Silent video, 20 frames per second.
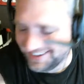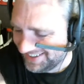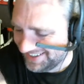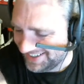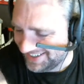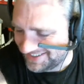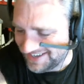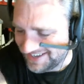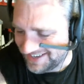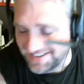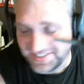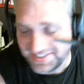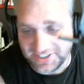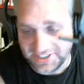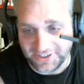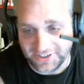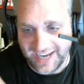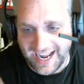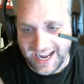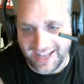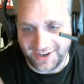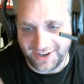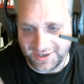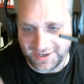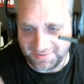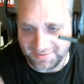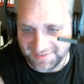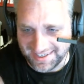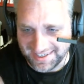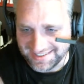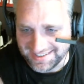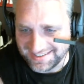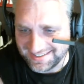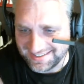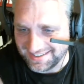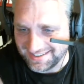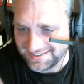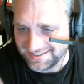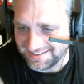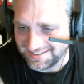it's not 0 calorie, but
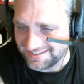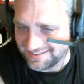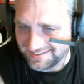it's